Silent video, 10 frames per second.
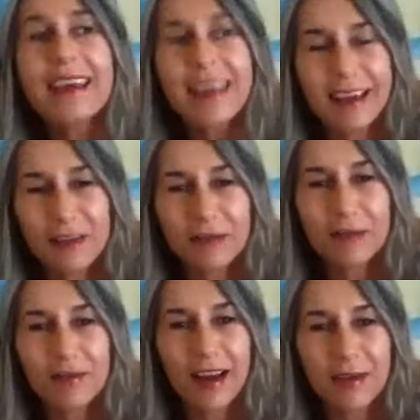
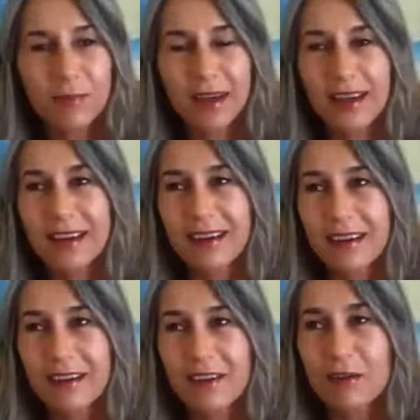give and be
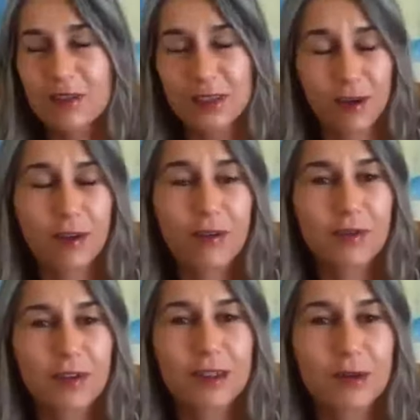of
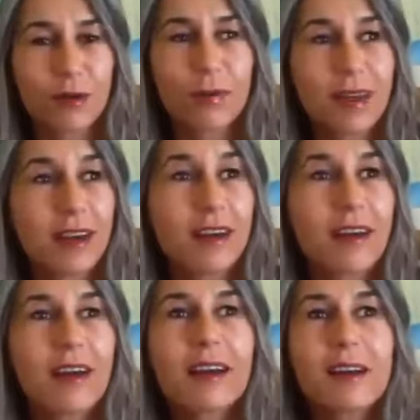service or be
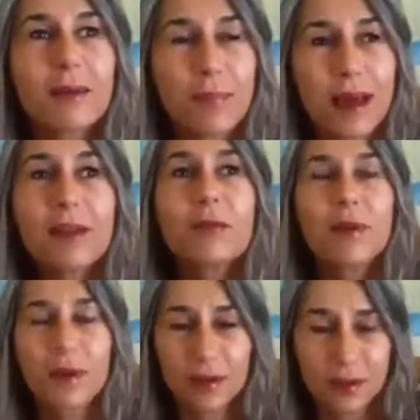a better
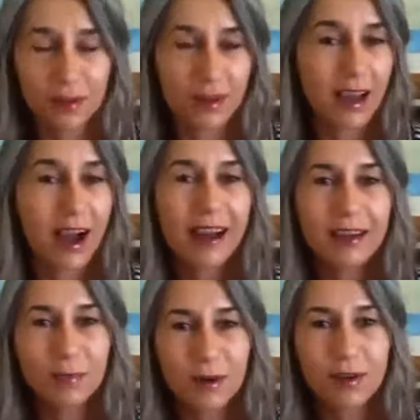person, a
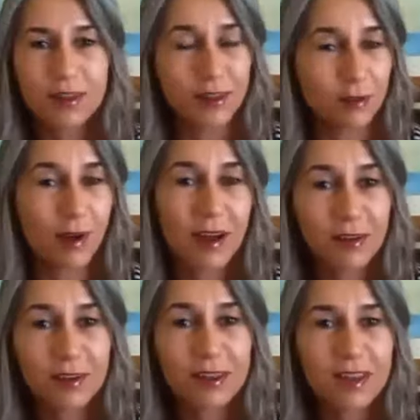kind person to
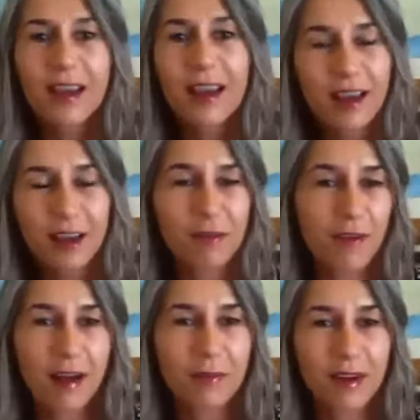others, if
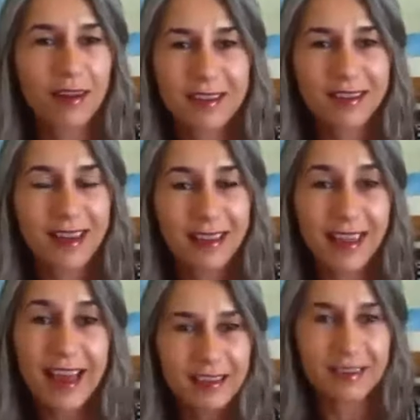I'm not
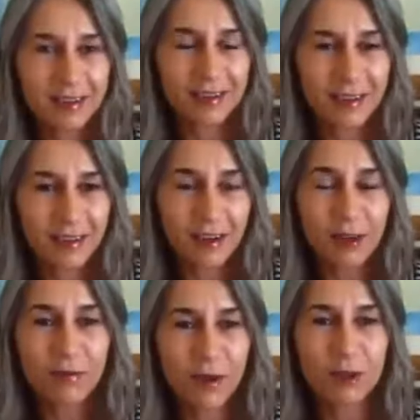that in the
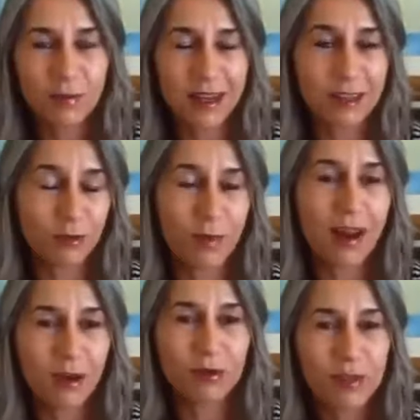first place to my
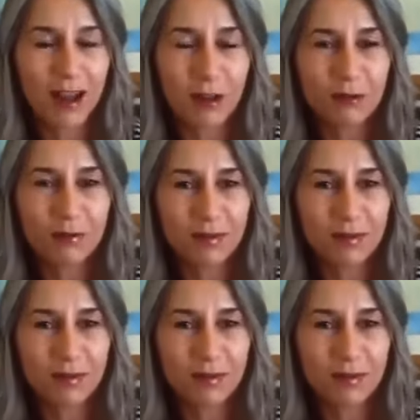own self?